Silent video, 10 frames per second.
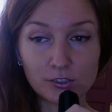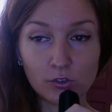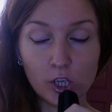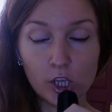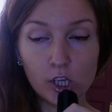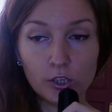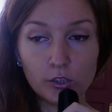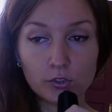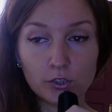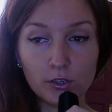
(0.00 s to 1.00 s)
So
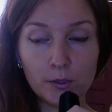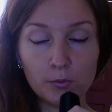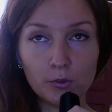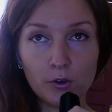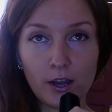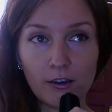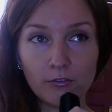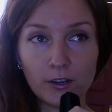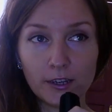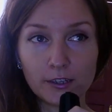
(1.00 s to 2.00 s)
usually people who have
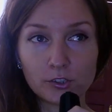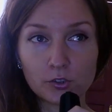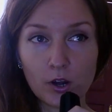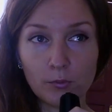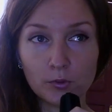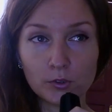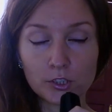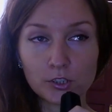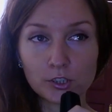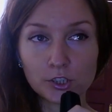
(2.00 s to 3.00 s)
like
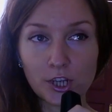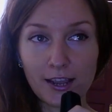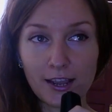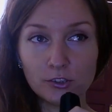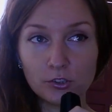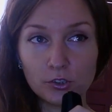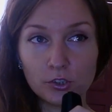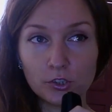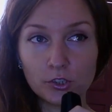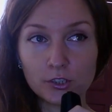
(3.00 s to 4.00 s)
troubled
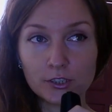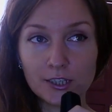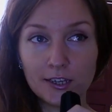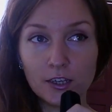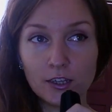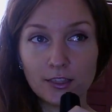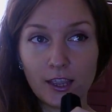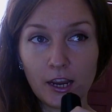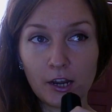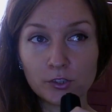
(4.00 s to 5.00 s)
childhood,
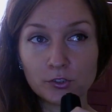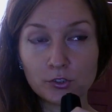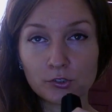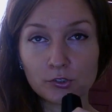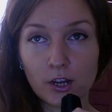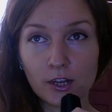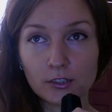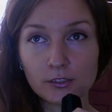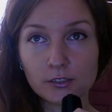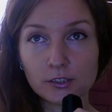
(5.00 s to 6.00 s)
they are into
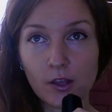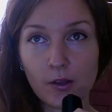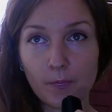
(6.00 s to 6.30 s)
drugs,